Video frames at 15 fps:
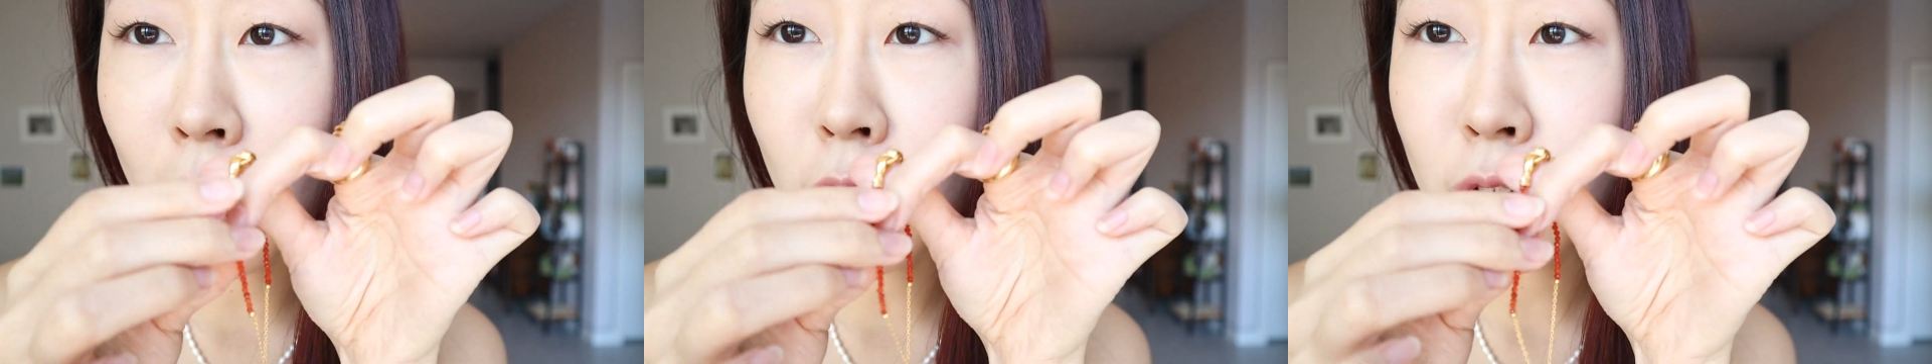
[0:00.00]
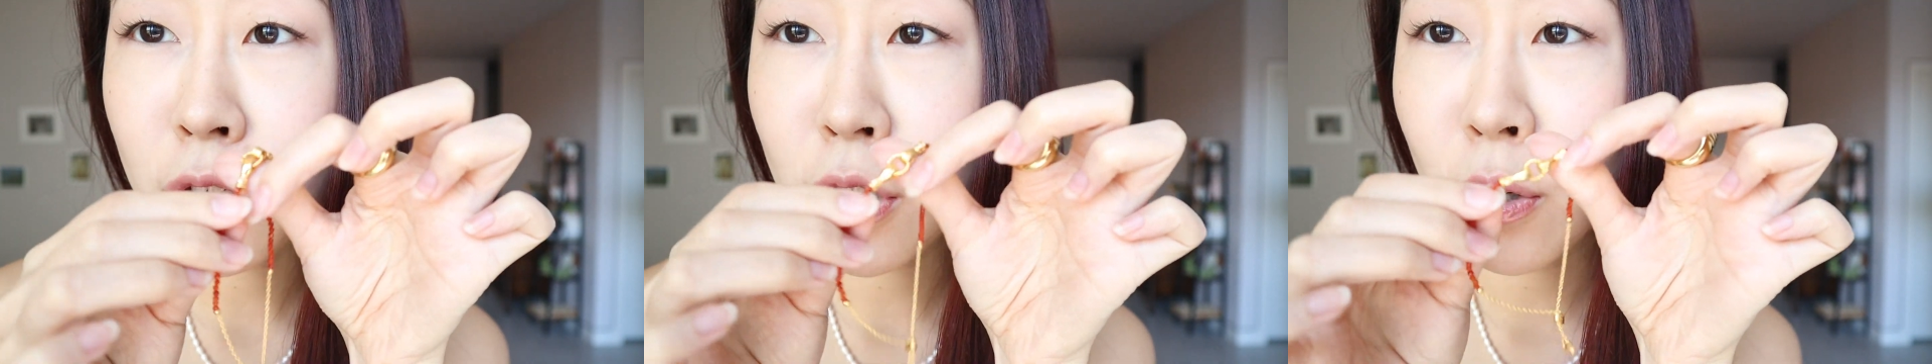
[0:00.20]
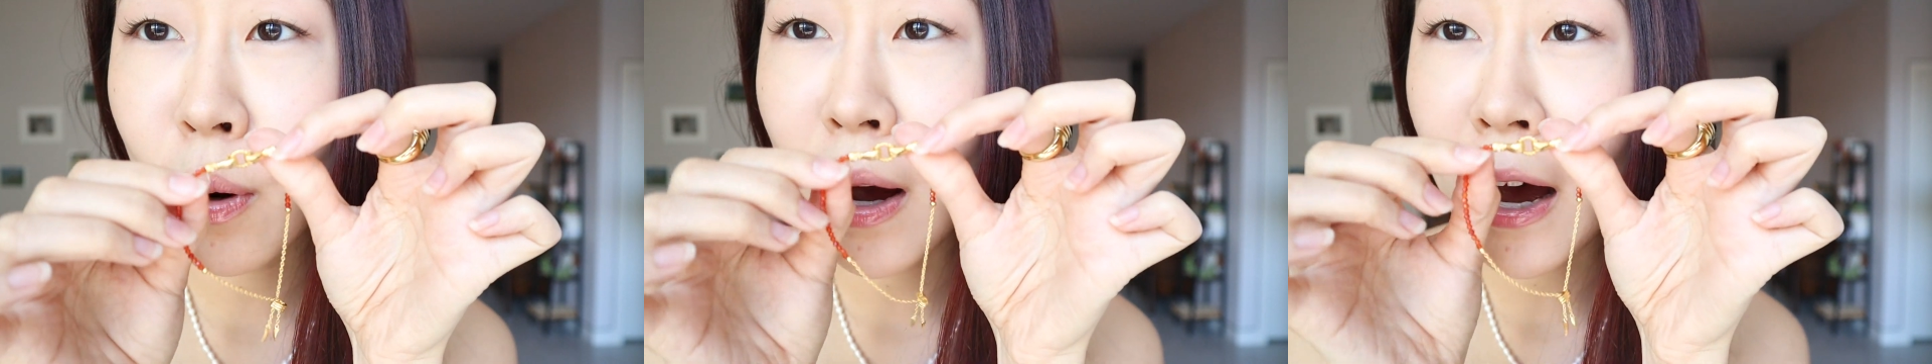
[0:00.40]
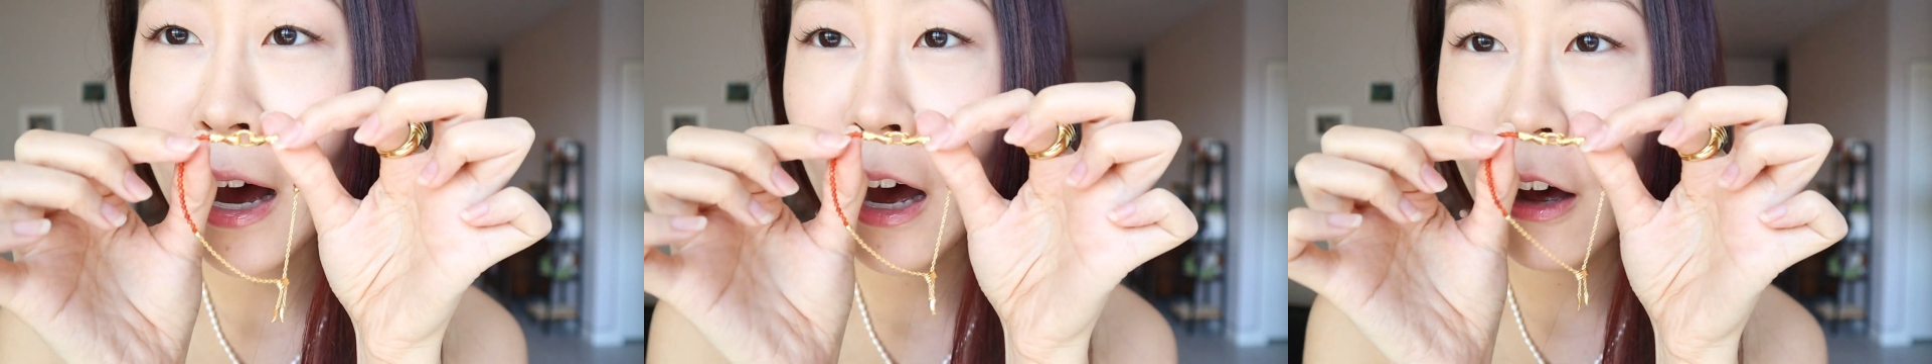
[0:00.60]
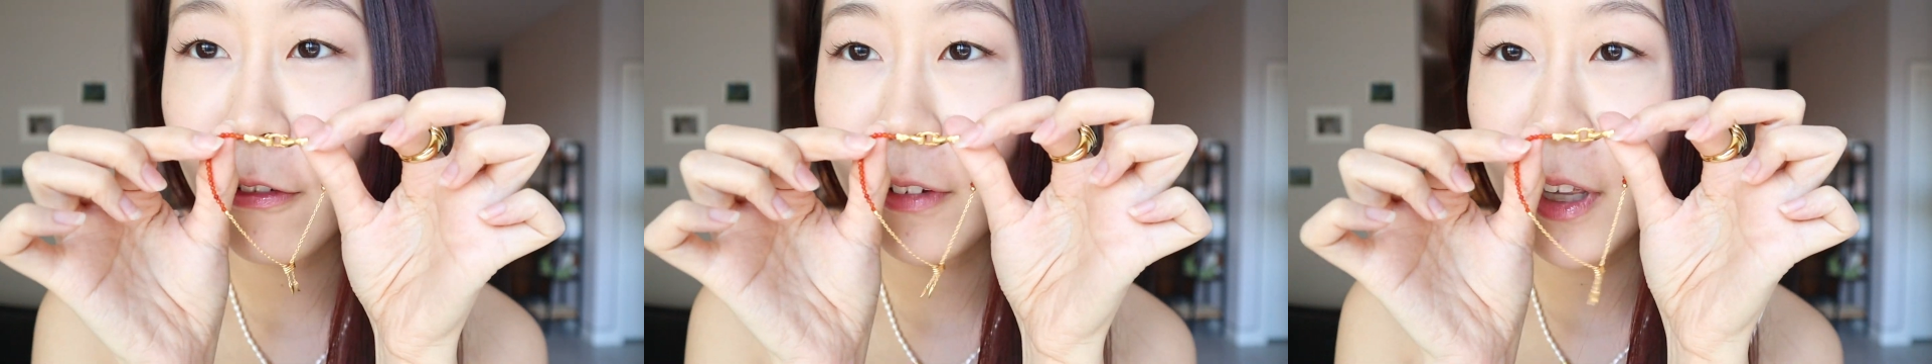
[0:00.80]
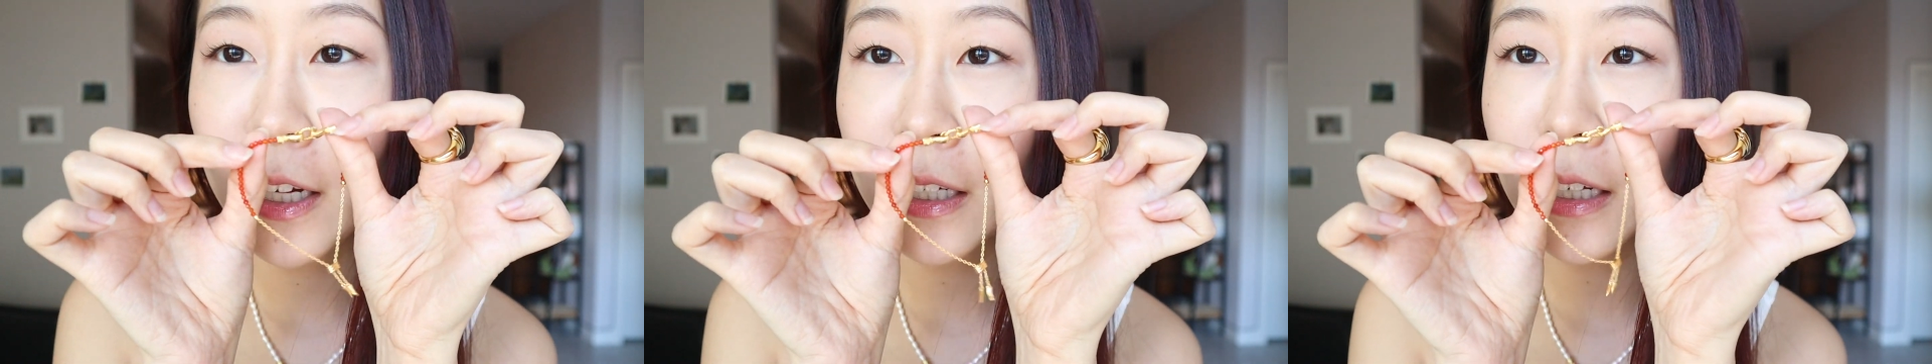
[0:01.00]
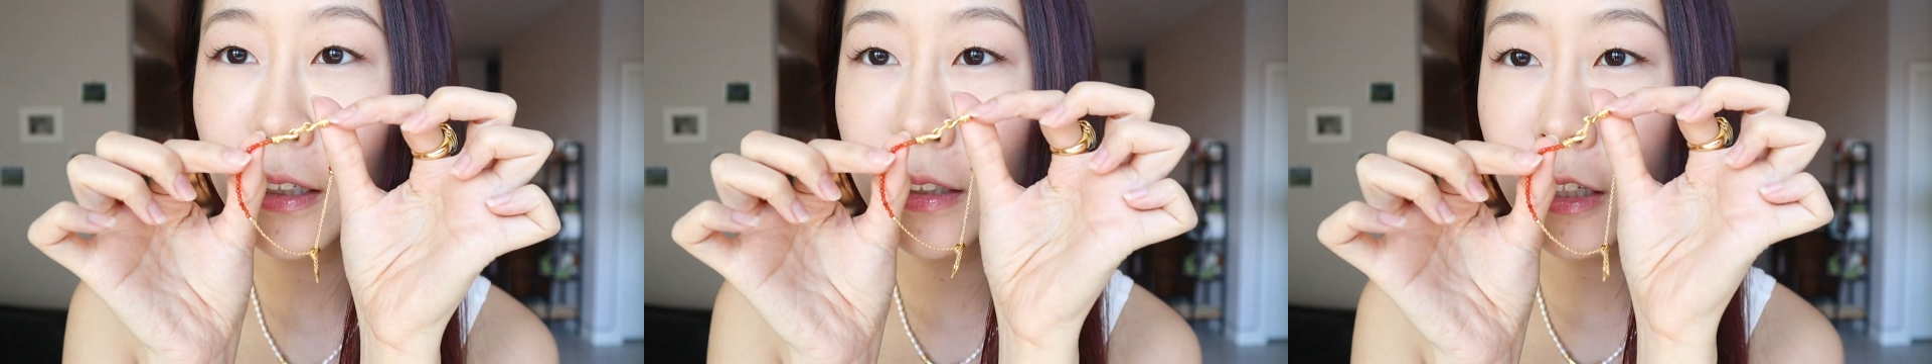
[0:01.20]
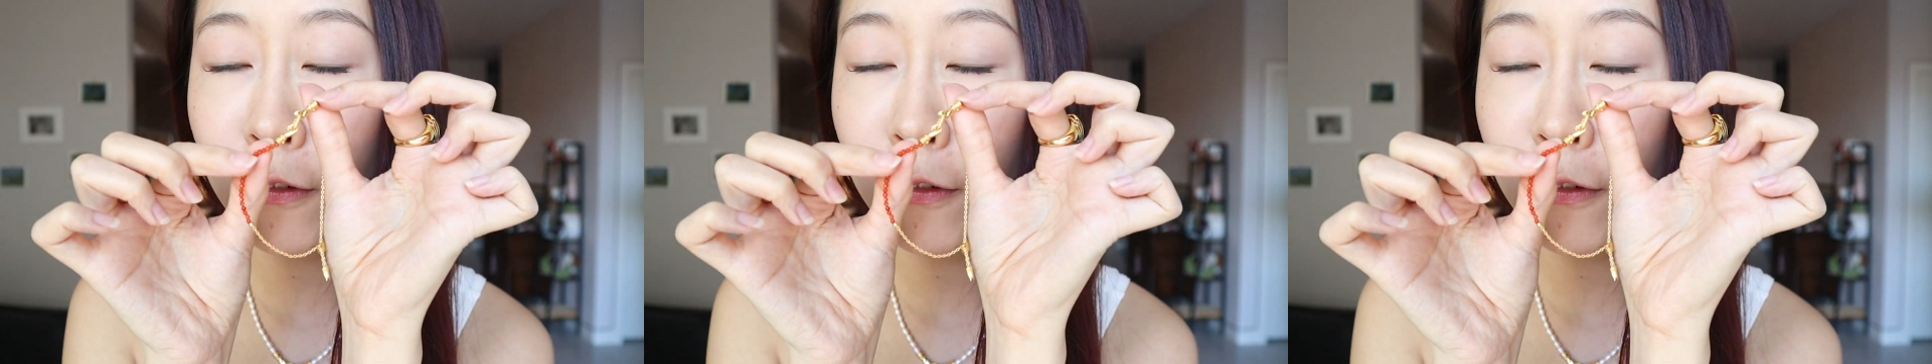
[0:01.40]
also have like